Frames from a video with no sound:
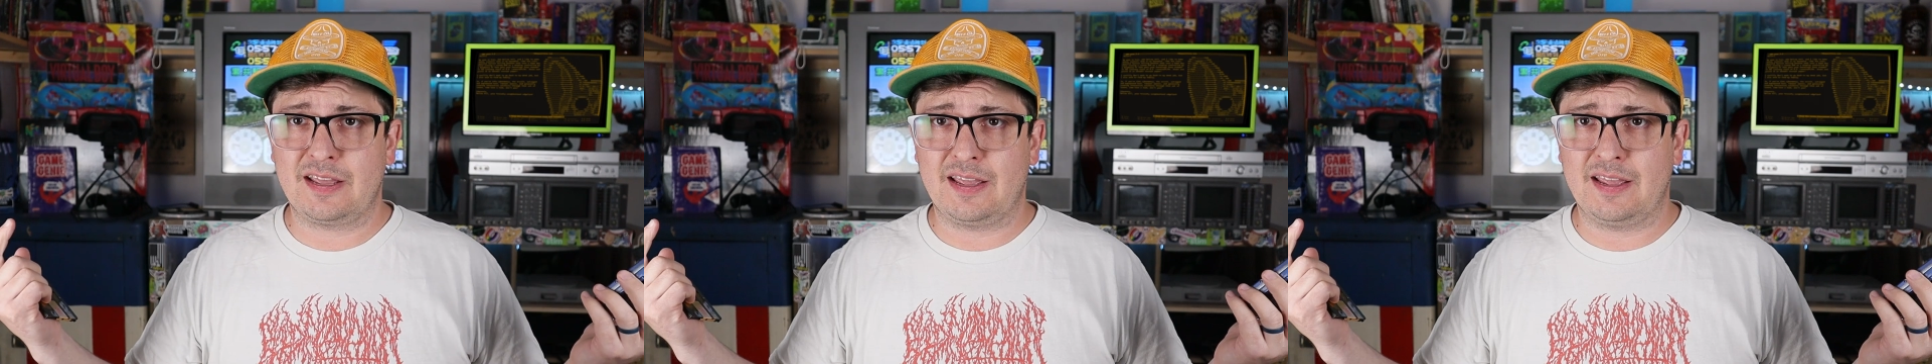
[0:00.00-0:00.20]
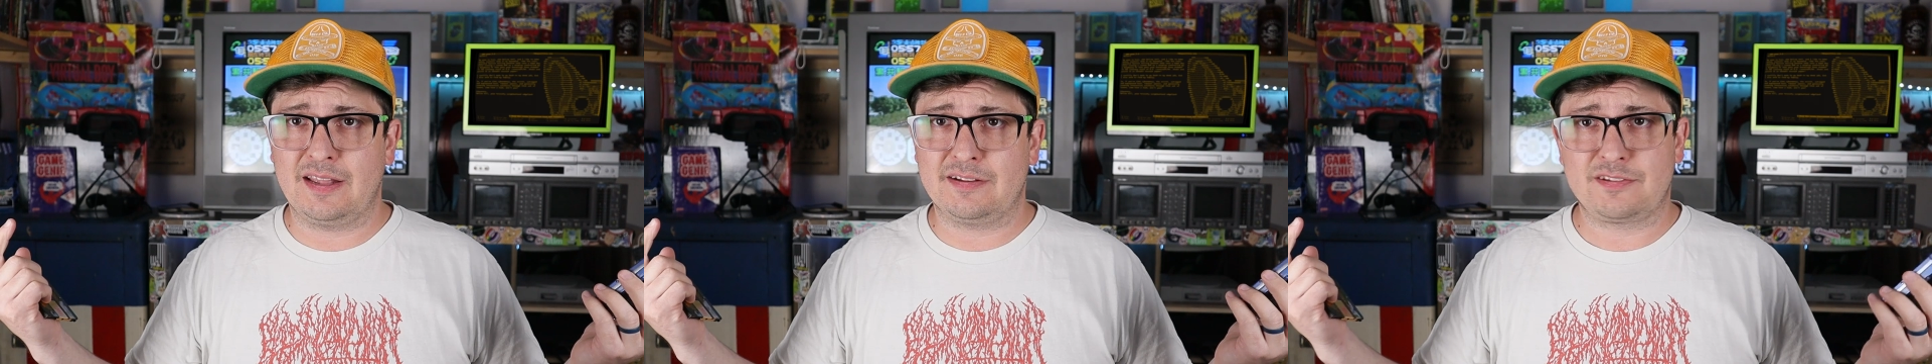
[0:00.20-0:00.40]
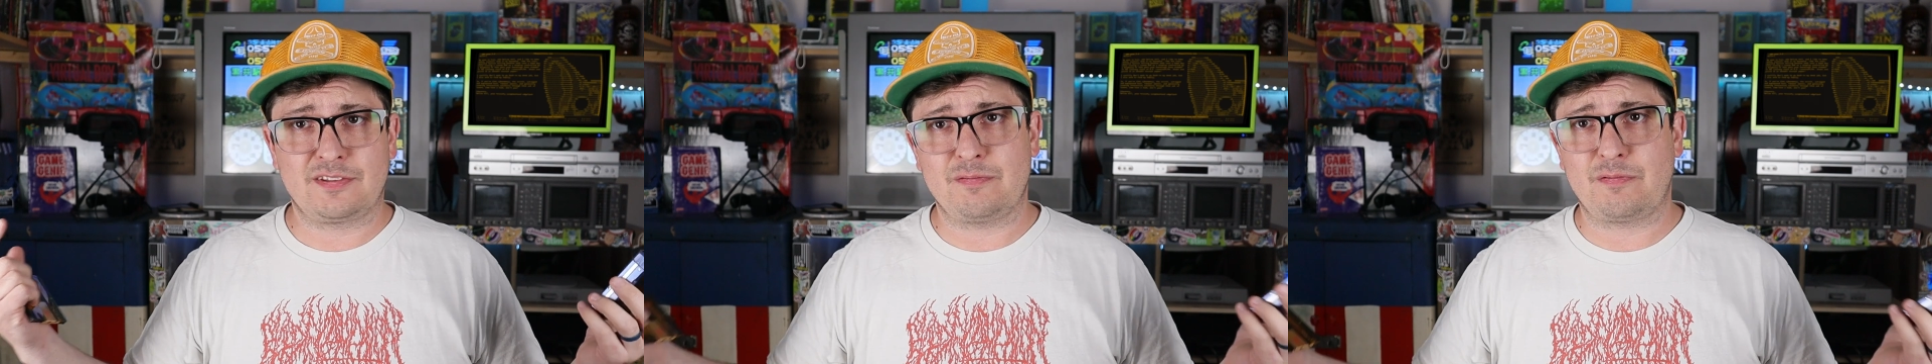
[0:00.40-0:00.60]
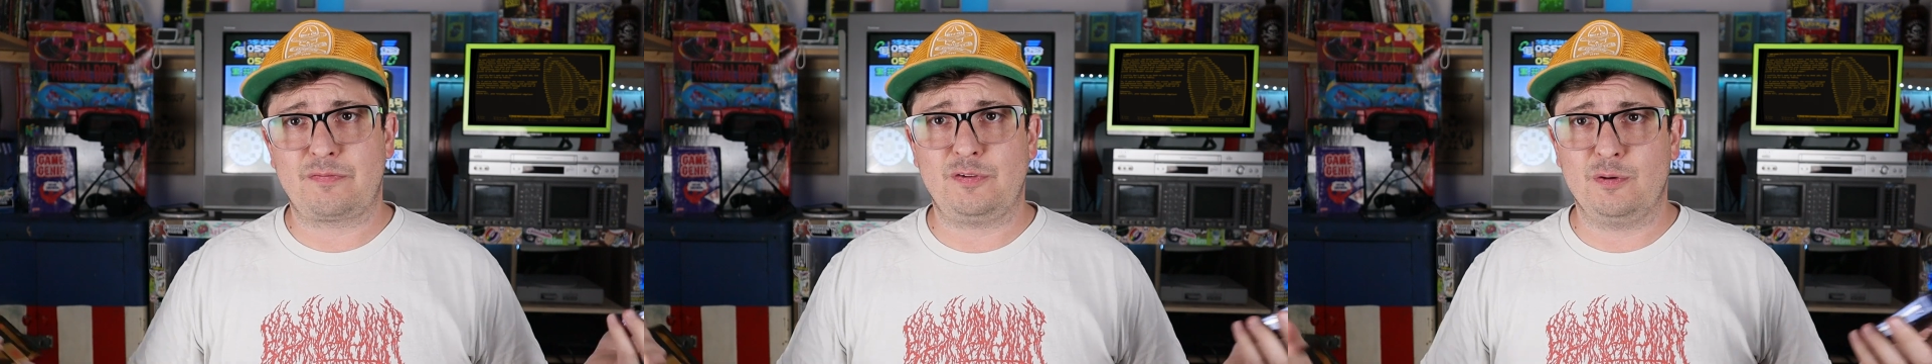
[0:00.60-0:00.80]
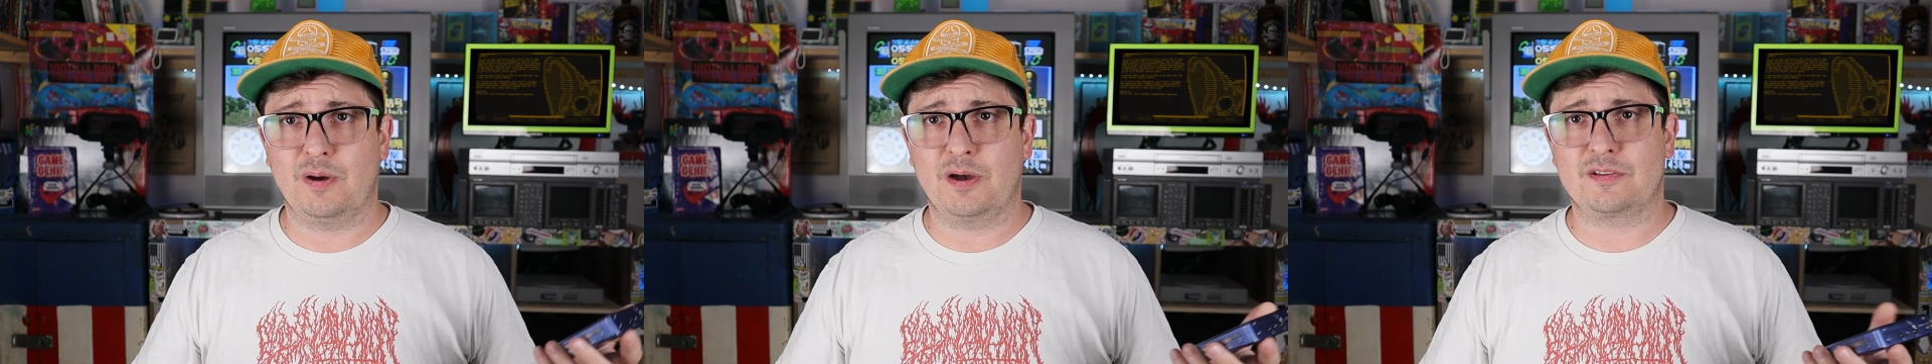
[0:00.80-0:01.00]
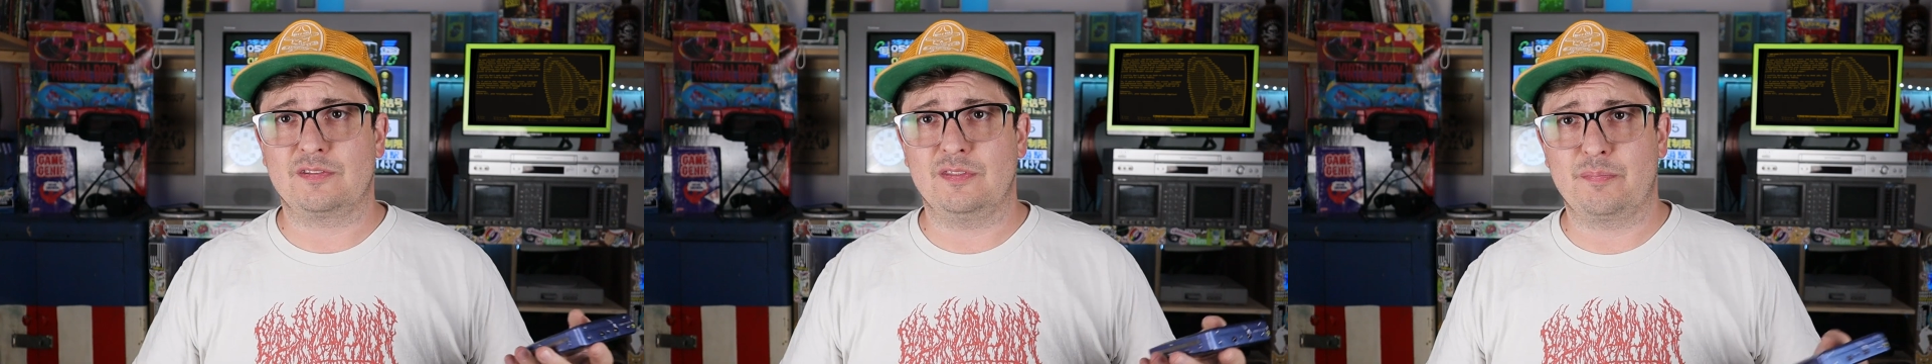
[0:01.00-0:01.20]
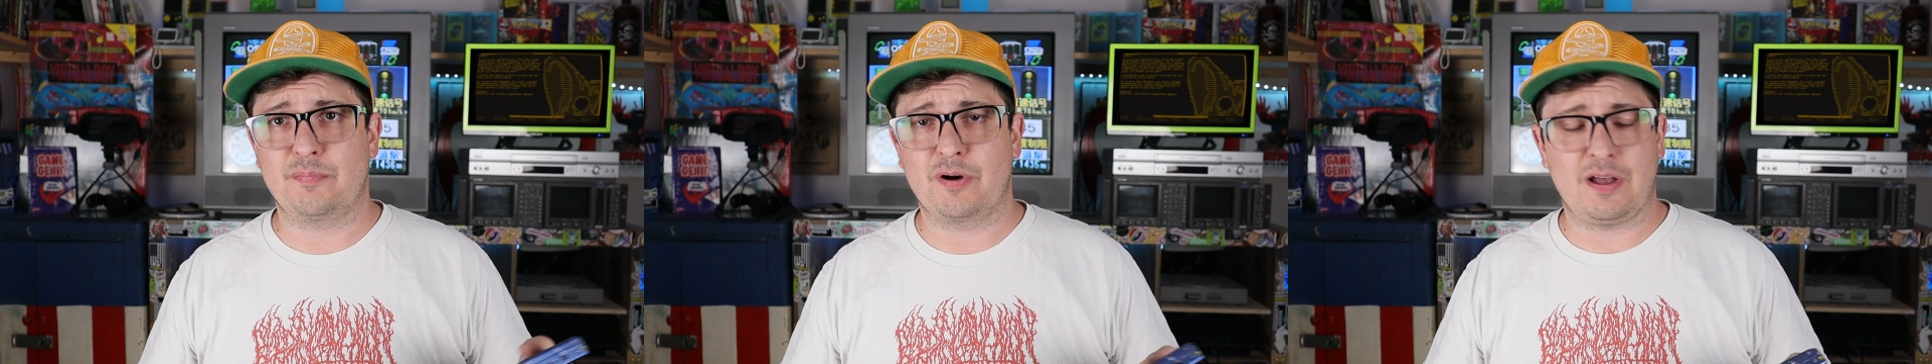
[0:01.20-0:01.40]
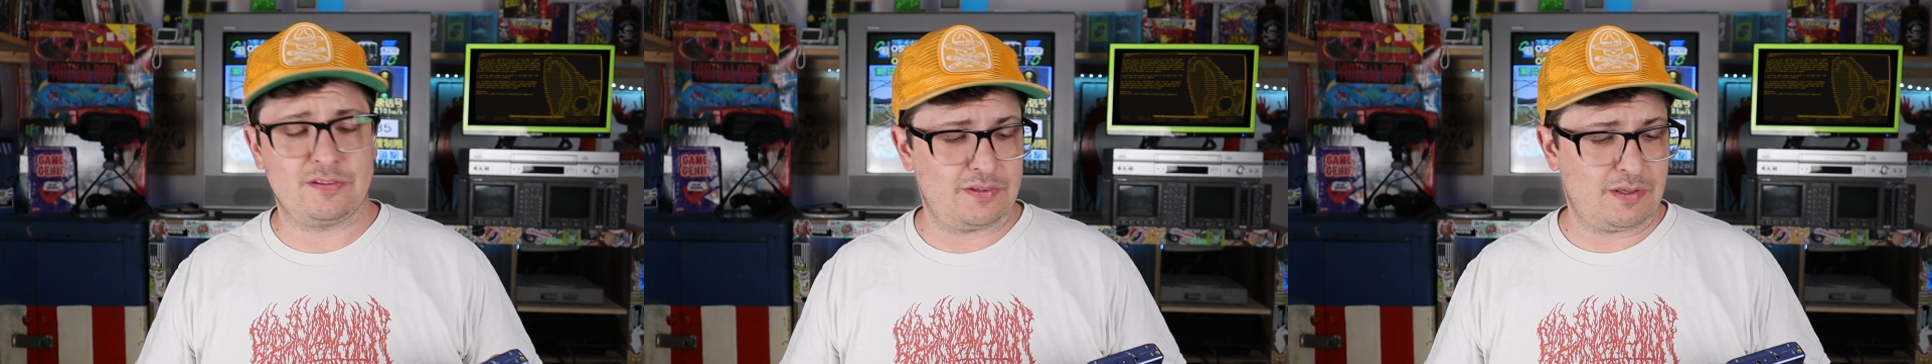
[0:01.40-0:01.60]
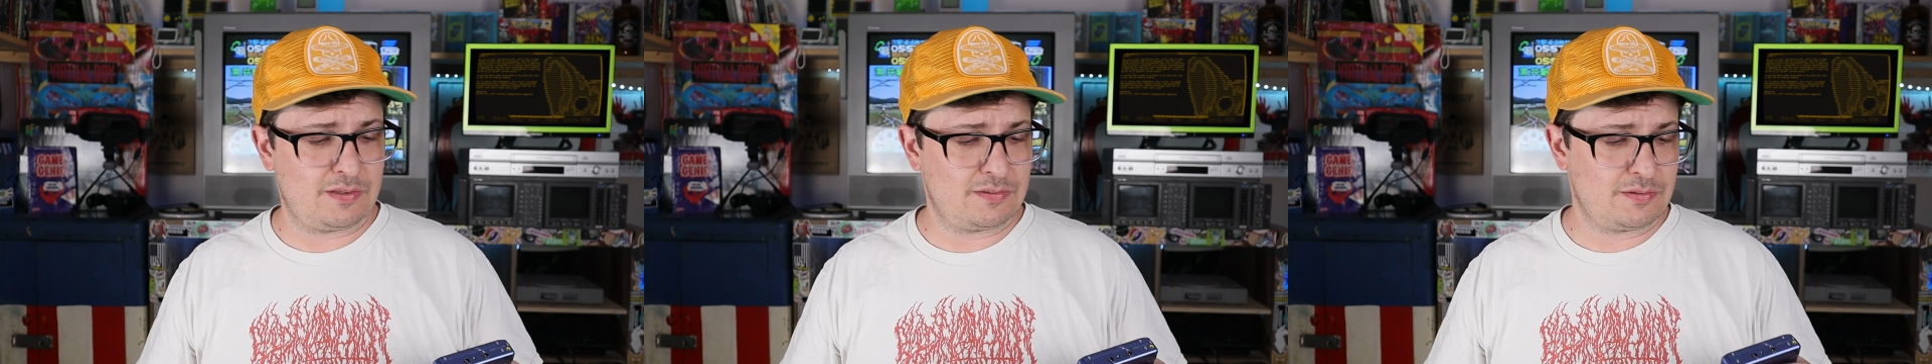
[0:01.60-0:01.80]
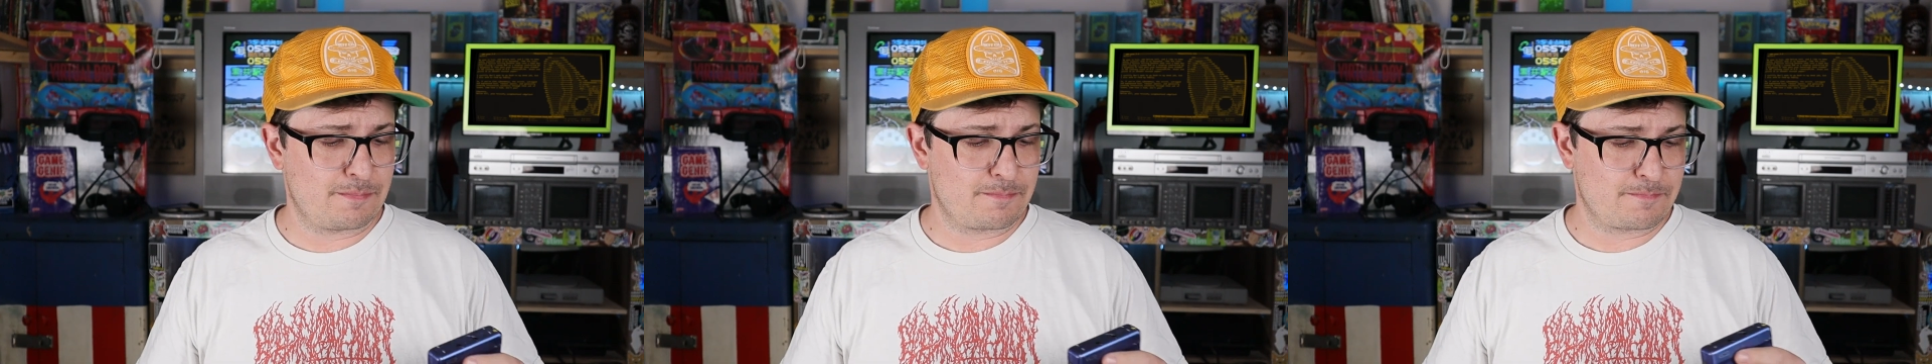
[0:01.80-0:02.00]
and save a few bucks in the
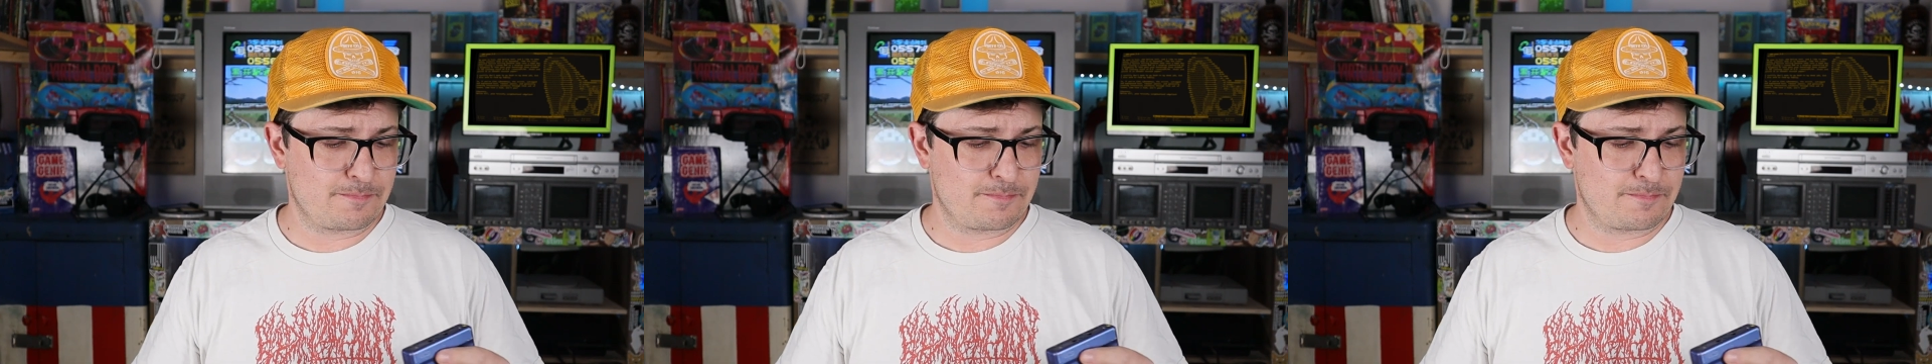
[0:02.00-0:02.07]
process.